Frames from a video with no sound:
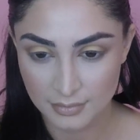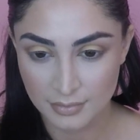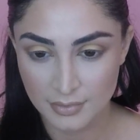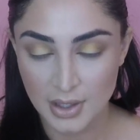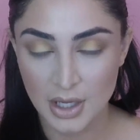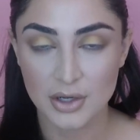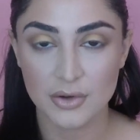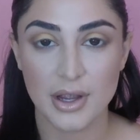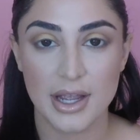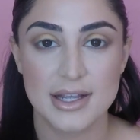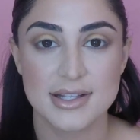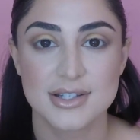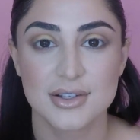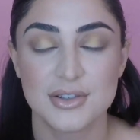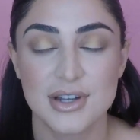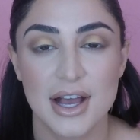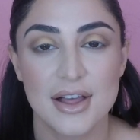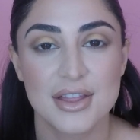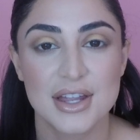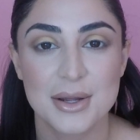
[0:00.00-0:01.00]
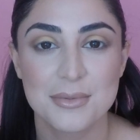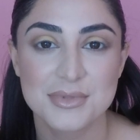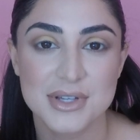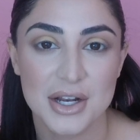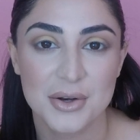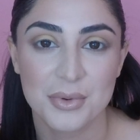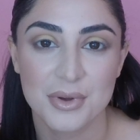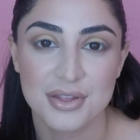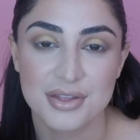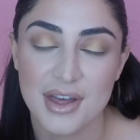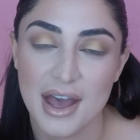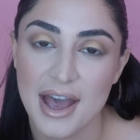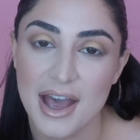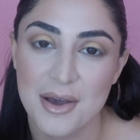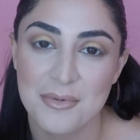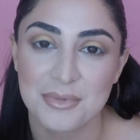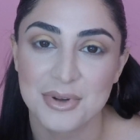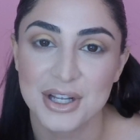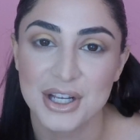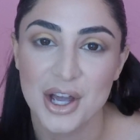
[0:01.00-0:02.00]
Great, so now that I'm done with that, I'm
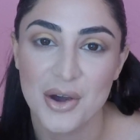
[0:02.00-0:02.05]
going to go